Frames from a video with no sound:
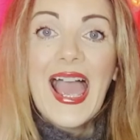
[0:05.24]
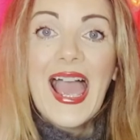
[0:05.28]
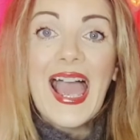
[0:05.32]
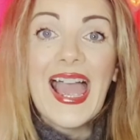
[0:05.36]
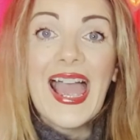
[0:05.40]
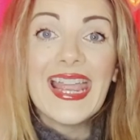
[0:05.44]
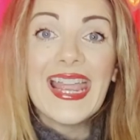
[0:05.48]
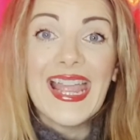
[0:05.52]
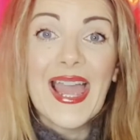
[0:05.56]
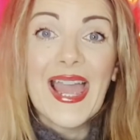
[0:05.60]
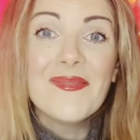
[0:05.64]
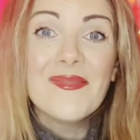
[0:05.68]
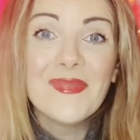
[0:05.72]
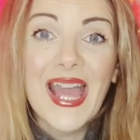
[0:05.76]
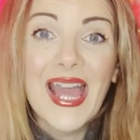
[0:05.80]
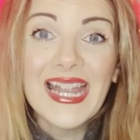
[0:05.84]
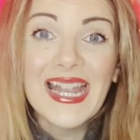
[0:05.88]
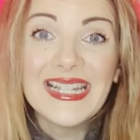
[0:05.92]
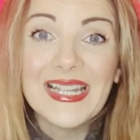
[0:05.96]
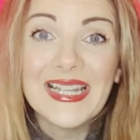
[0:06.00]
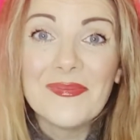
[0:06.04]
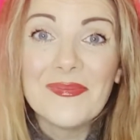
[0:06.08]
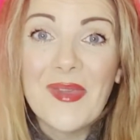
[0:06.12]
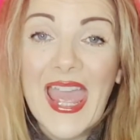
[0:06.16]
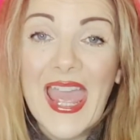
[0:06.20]
Hi, I'm
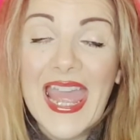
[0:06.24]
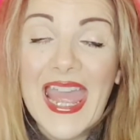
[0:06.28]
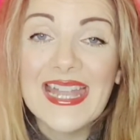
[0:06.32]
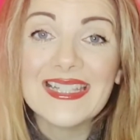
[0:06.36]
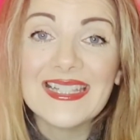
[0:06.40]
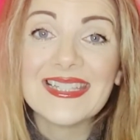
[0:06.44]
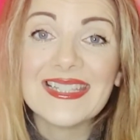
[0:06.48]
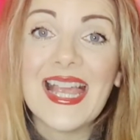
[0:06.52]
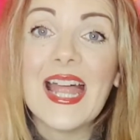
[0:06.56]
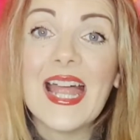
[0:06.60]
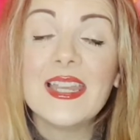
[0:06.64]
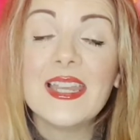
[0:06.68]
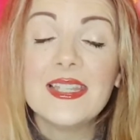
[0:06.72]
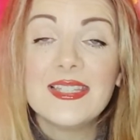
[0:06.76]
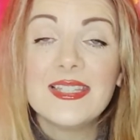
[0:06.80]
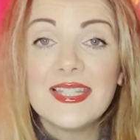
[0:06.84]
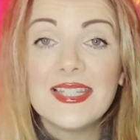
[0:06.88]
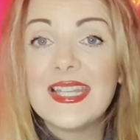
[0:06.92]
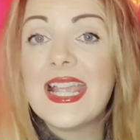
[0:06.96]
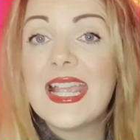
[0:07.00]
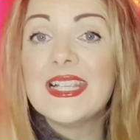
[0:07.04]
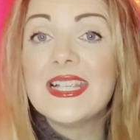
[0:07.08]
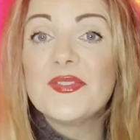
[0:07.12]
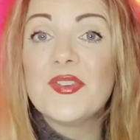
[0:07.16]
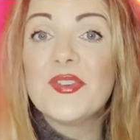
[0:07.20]
Natalie Benz, and in
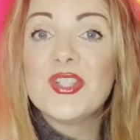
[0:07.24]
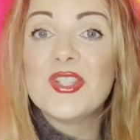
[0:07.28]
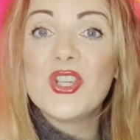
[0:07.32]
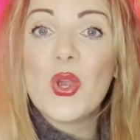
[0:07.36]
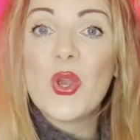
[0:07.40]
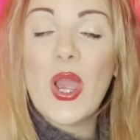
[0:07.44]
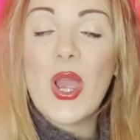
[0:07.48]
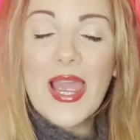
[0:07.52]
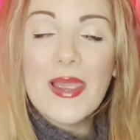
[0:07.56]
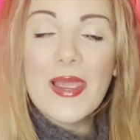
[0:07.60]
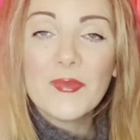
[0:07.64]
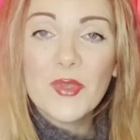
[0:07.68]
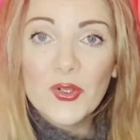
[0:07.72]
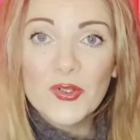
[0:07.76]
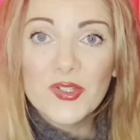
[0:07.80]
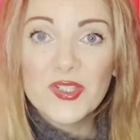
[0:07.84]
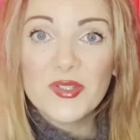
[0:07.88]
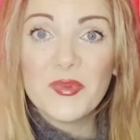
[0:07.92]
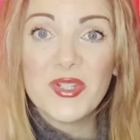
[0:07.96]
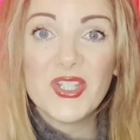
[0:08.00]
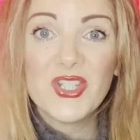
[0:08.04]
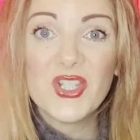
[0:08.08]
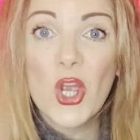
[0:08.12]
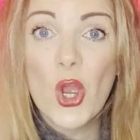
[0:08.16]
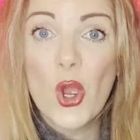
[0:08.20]
today's video I'm going to
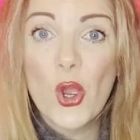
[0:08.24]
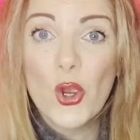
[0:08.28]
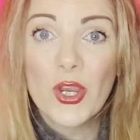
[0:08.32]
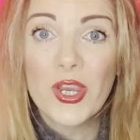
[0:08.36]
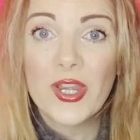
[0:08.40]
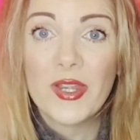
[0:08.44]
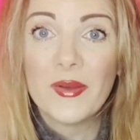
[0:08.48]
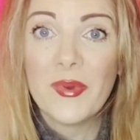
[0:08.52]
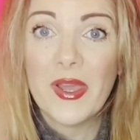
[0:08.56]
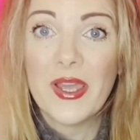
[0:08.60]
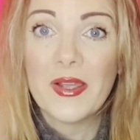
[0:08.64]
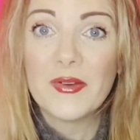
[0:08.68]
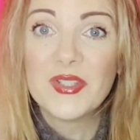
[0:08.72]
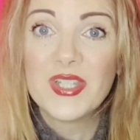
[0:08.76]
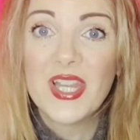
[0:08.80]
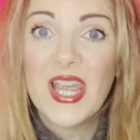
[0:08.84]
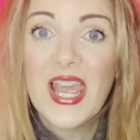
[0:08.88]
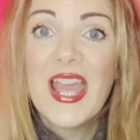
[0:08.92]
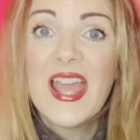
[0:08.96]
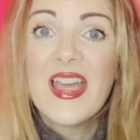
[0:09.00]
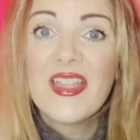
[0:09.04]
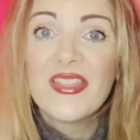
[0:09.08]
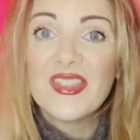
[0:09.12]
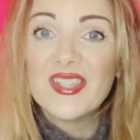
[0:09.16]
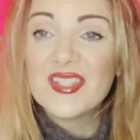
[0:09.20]
be talking about
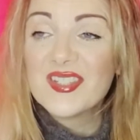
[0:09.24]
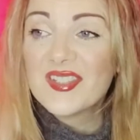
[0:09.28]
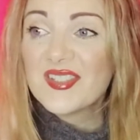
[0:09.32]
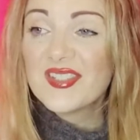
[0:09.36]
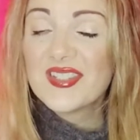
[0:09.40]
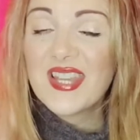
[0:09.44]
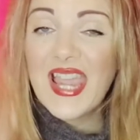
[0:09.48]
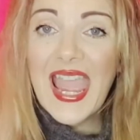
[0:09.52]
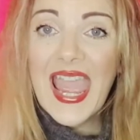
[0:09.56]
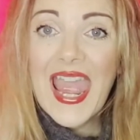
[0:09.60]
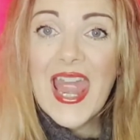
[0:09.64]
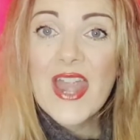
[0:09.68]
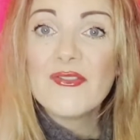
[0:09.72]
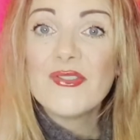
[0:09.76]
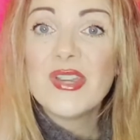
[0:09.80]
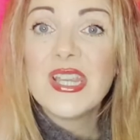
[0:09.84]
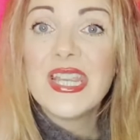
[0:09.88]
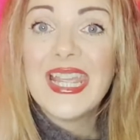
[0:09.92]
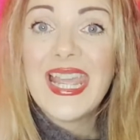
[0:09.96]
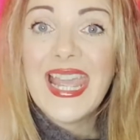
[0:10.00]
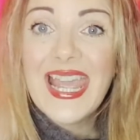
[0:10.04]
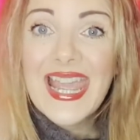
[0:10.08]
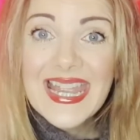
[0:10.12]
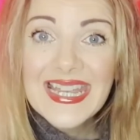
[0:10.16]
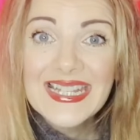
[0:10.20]
the
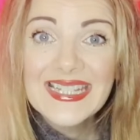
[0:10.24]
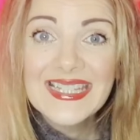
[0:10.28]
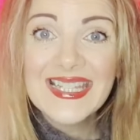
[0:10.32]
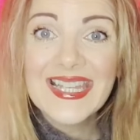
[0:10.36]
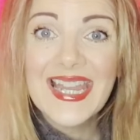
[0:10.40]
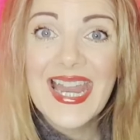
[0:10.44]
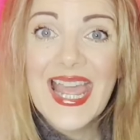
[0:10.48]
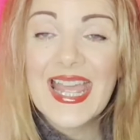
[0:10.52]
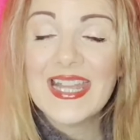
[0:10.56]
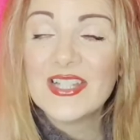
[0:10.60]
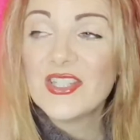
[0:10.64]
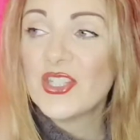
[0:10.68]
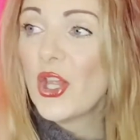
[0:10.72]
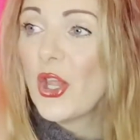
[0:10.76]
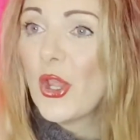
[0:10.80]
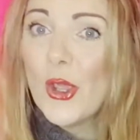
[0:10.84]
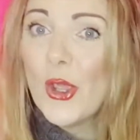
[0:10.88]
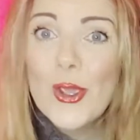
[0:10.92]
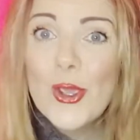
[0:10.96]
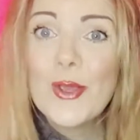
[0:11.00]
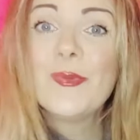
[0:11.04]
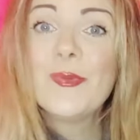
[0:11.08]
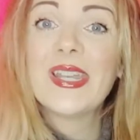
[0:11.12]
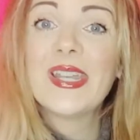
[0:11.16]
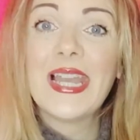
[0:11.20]
scary internet
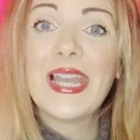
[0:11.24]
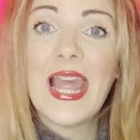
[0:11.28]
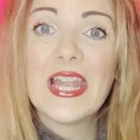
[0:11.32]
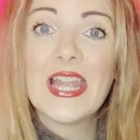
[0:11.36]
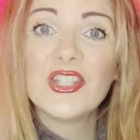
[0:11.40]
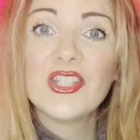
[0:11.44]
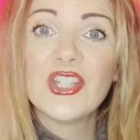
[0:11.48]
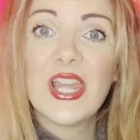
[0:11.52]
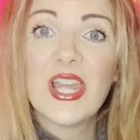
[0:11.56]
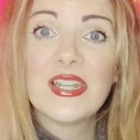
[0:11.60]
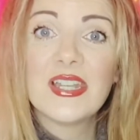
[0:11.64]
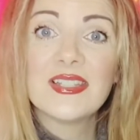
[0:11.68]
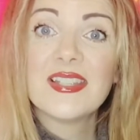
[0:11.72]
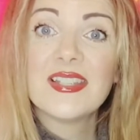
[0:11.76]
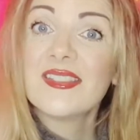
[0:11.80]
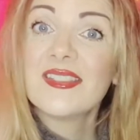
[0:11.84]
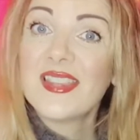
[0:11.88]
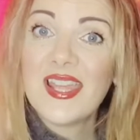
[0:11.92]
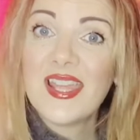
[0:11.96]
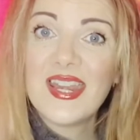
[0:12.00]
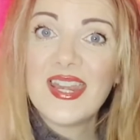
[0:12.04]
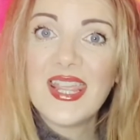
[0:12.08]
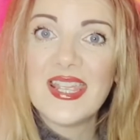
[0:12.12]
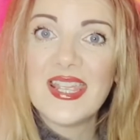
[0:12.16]
urban legend that